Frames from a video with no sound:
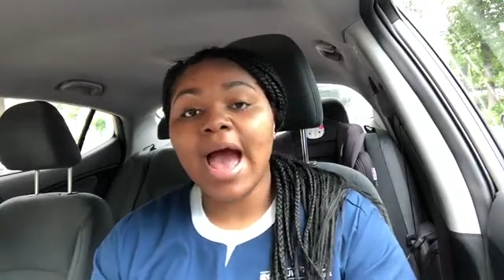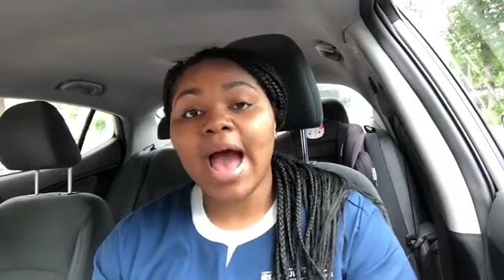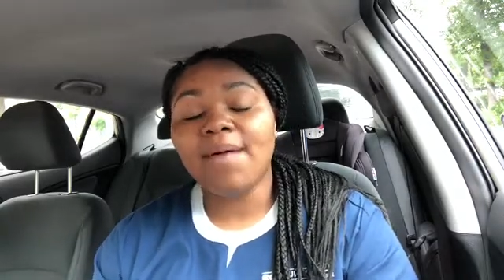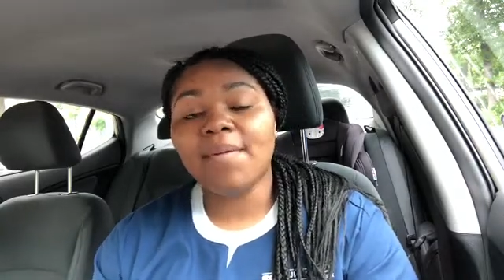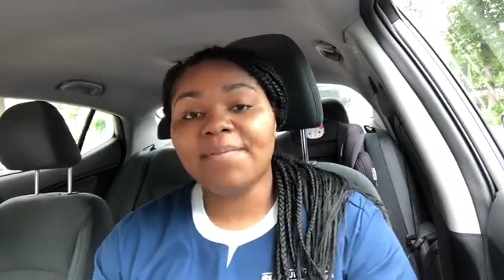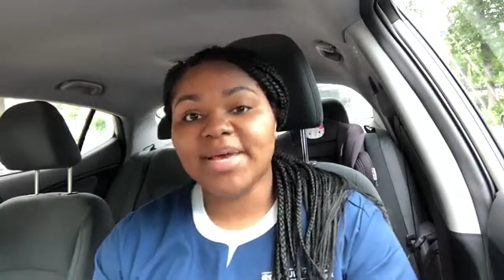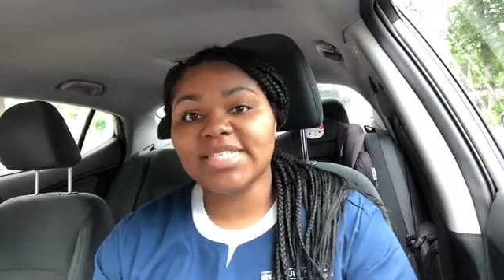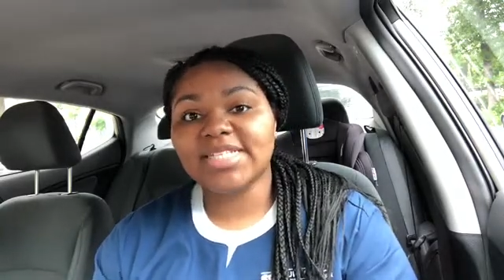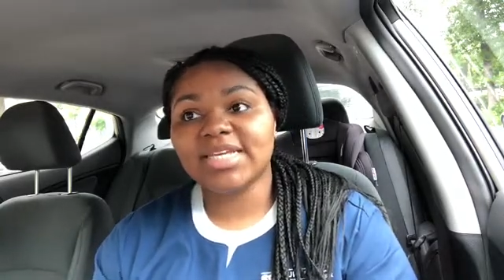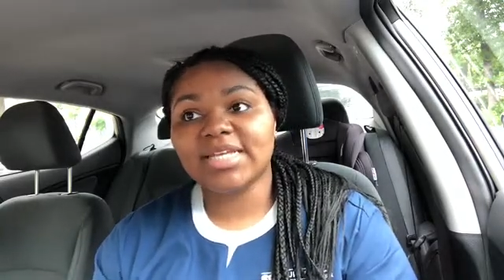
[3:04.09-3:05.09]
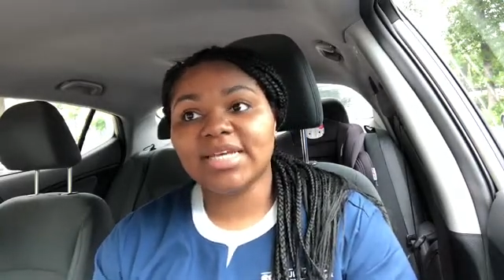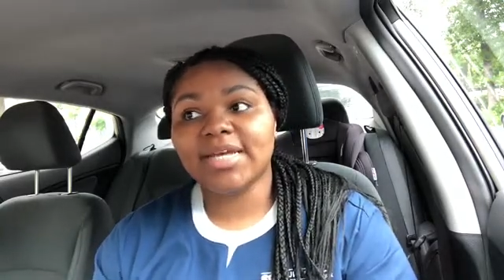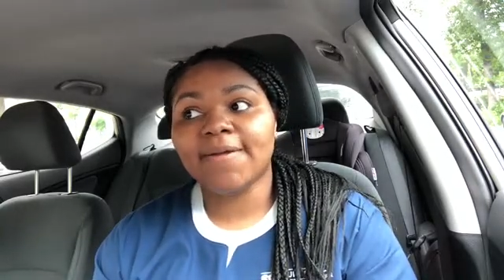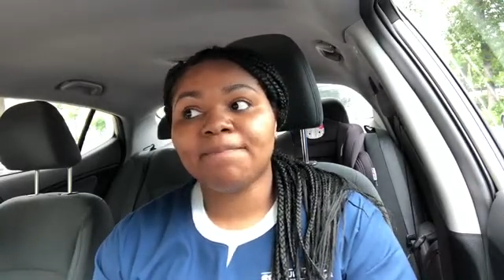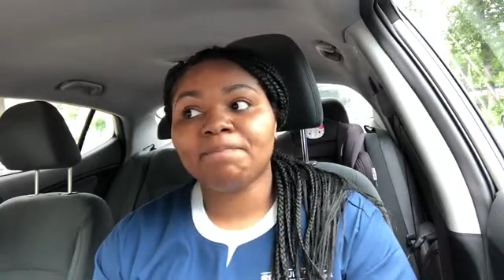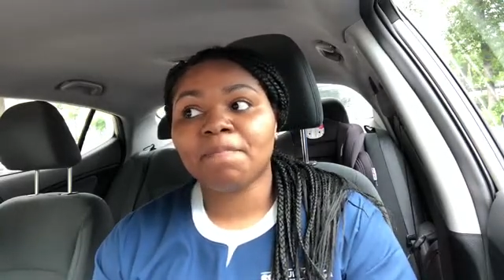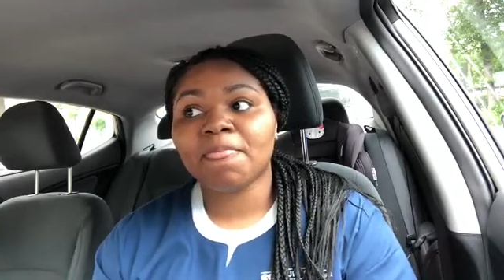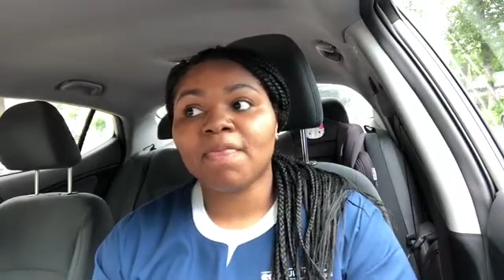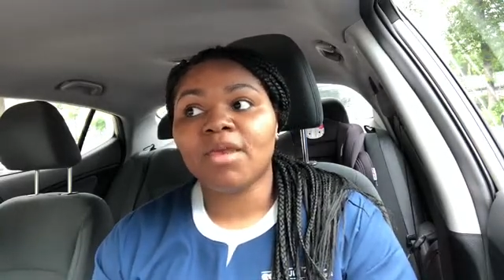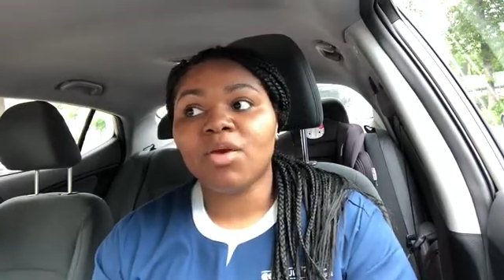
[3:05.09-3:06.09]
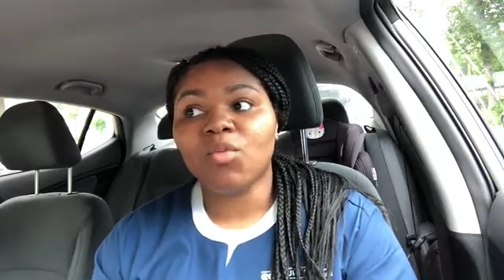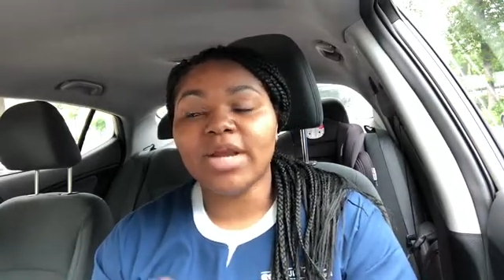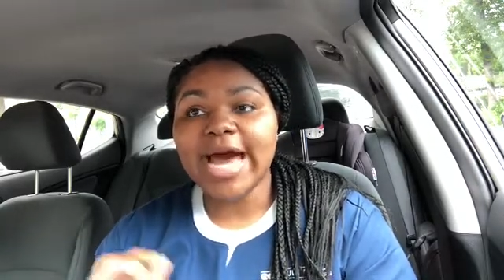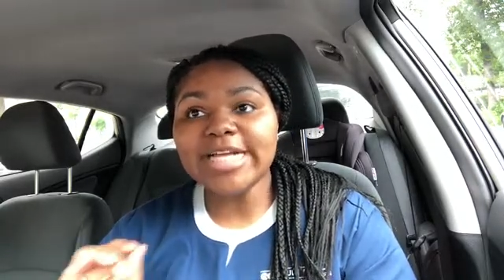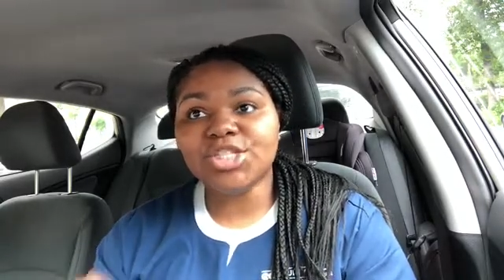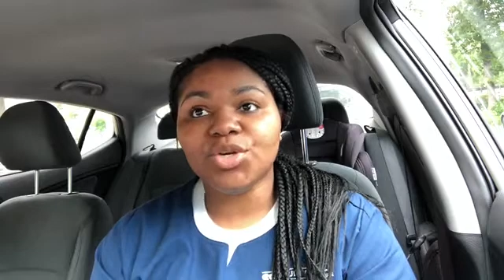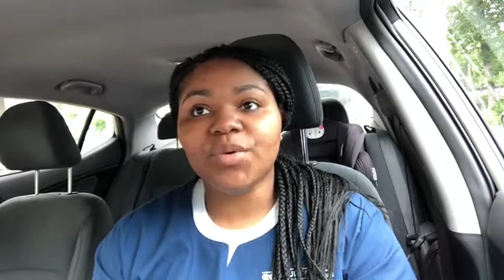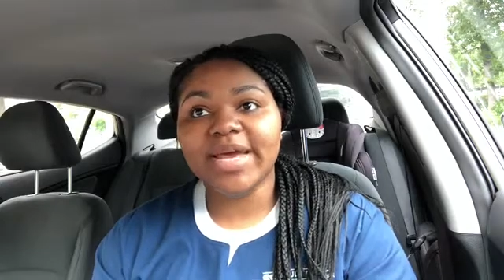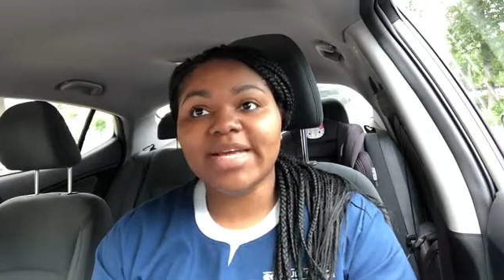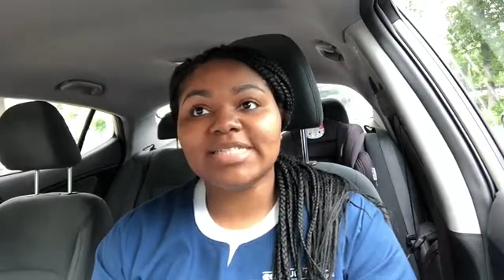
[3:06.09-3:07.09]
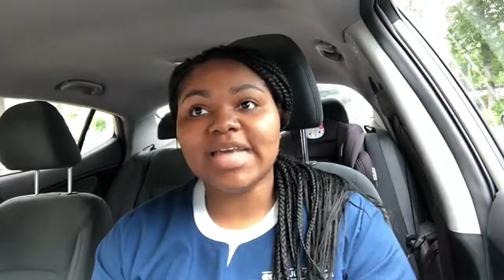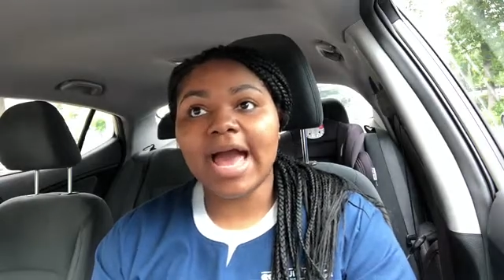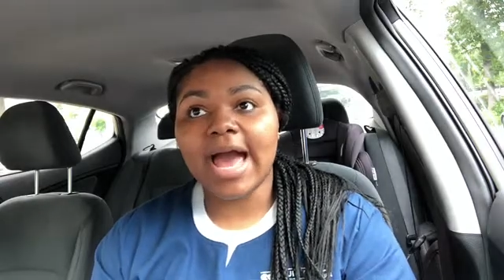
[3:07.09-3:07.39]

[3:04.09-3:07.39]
I will basically, what I do is